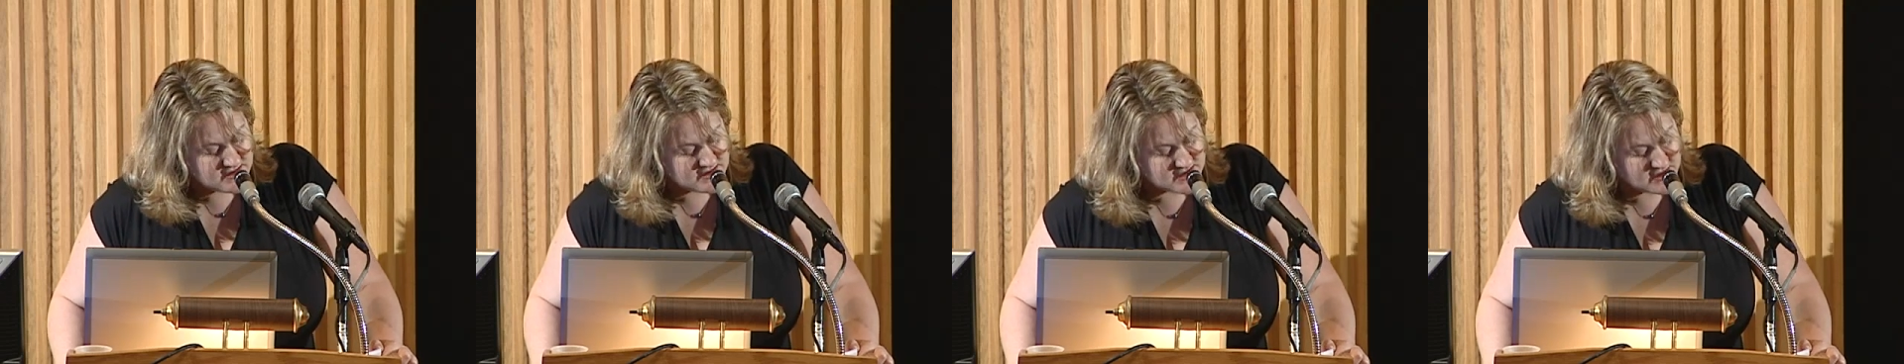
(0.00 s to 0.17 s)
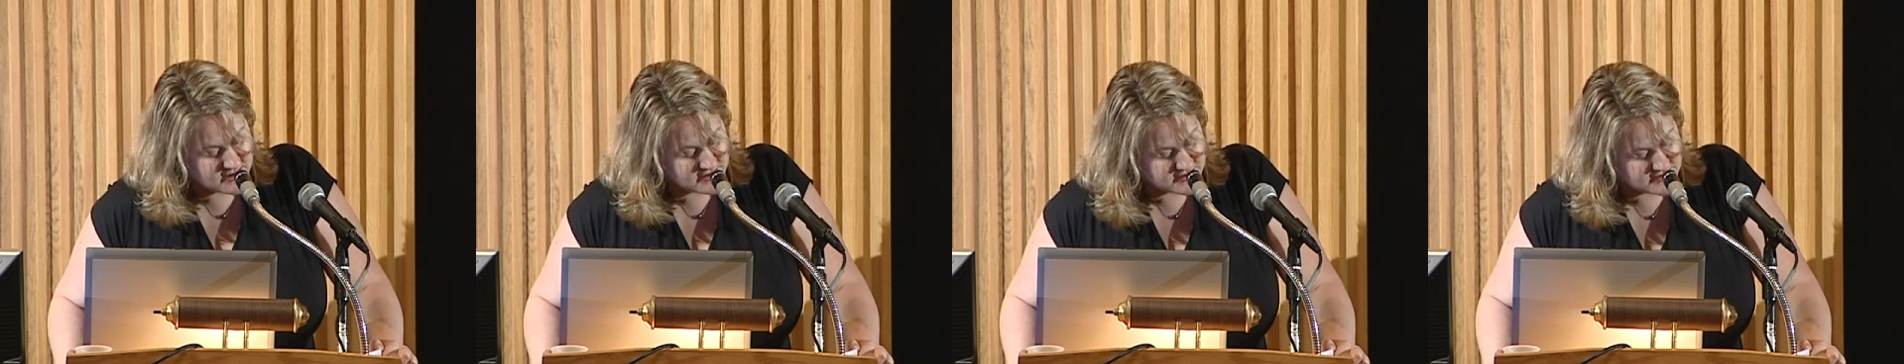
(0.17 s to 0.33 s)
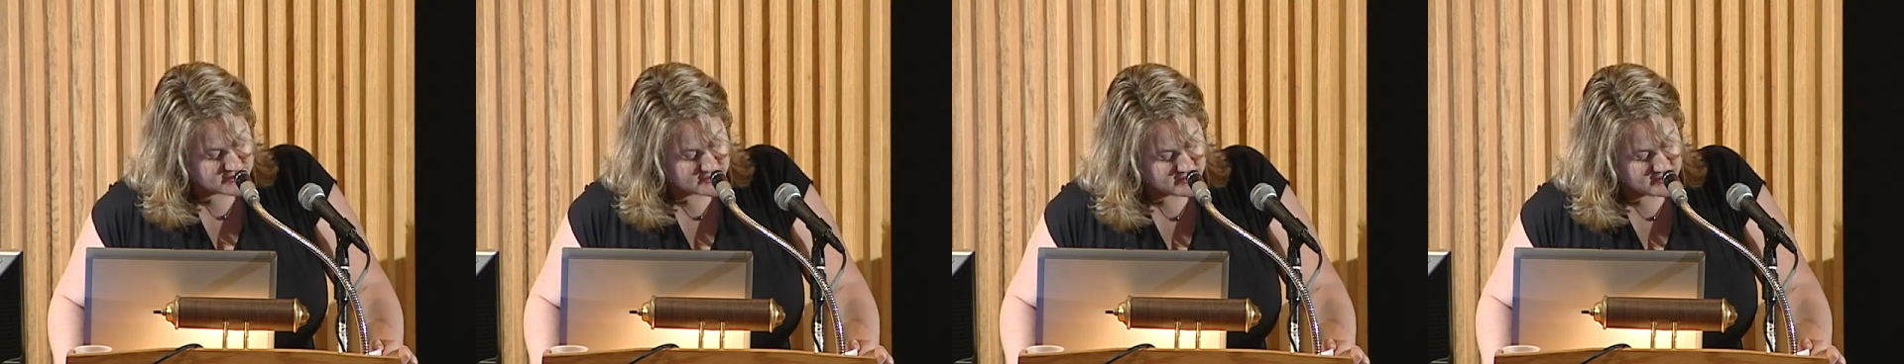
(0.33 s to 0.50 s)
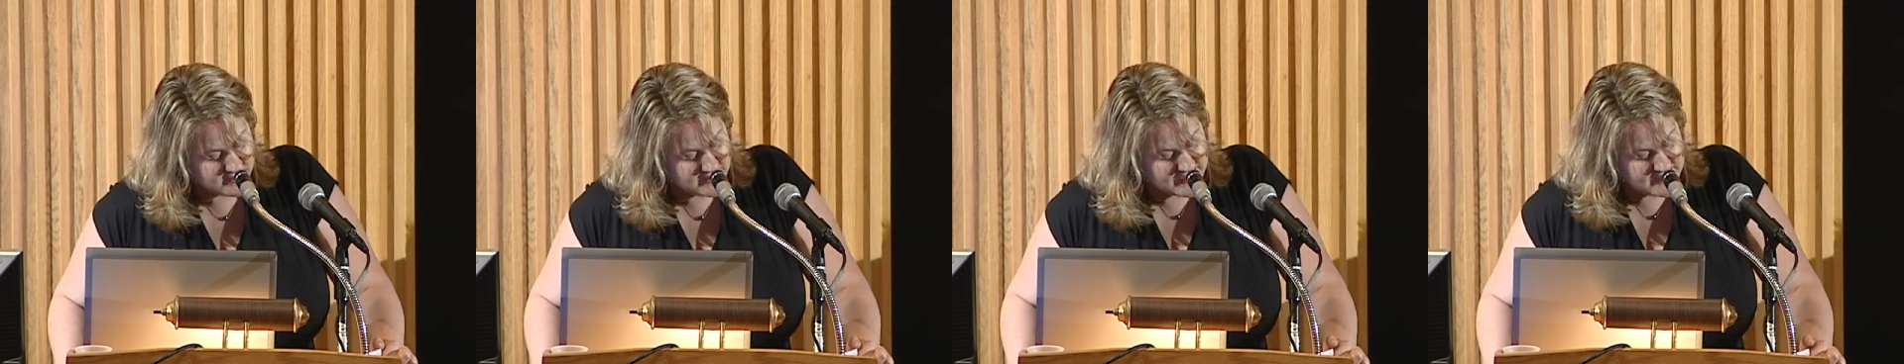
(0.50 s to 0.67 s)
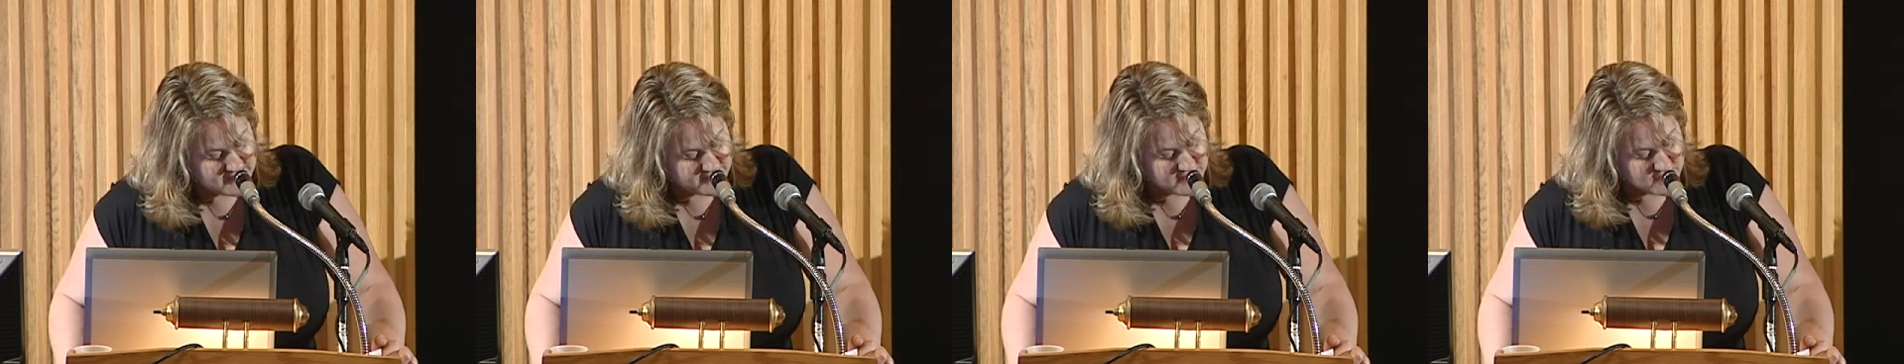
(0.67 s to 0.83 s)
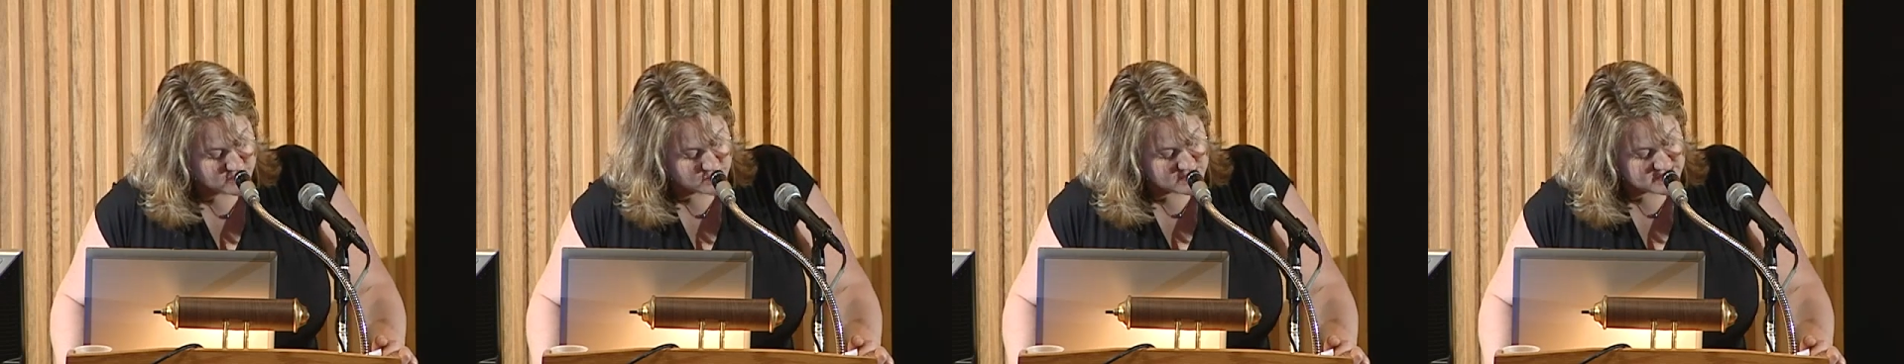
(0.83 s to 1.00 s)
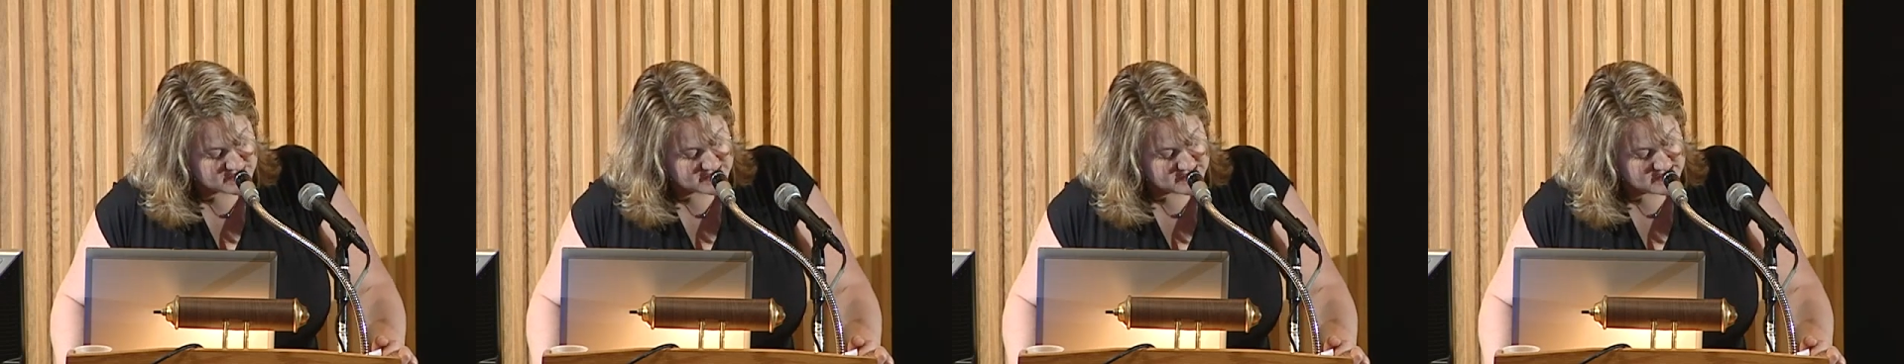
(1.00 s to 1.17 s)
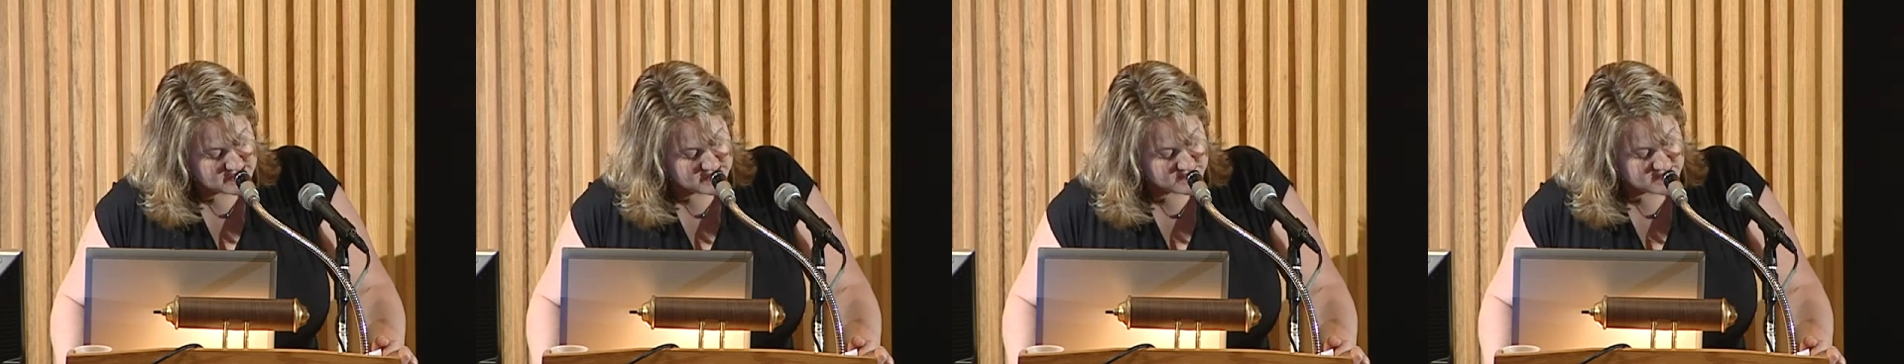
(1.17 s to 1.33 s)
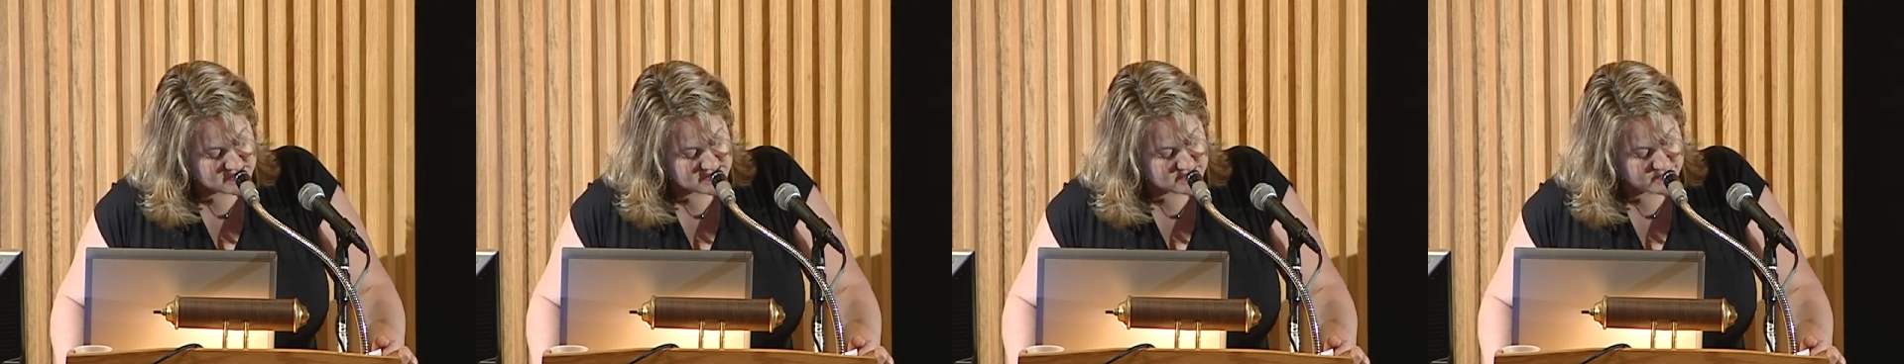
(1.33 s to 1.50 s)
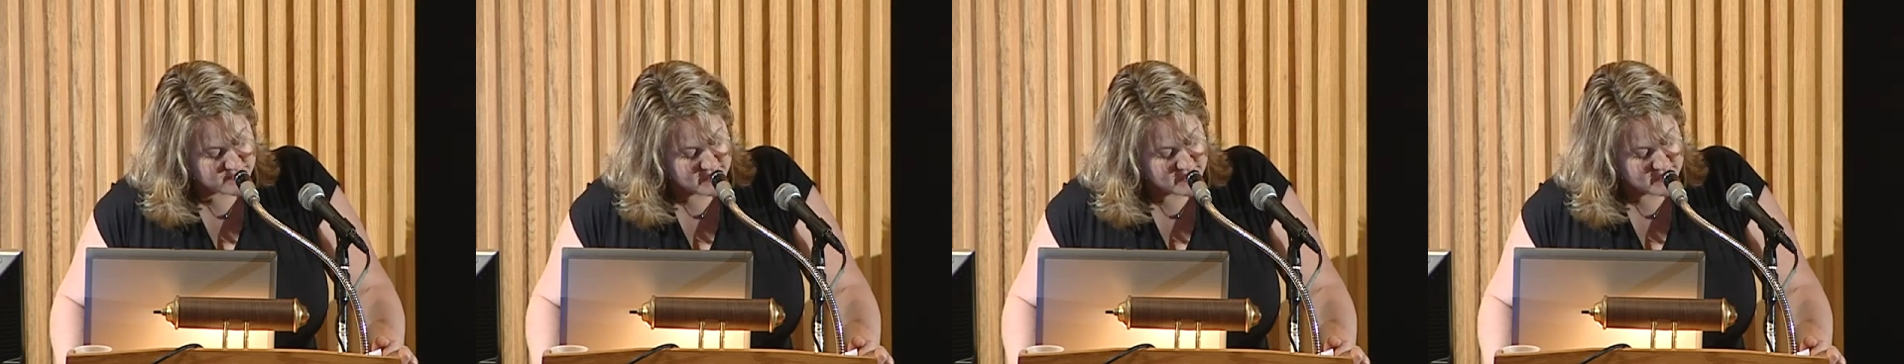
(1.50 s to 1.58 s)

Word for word: Dr. Glavin received his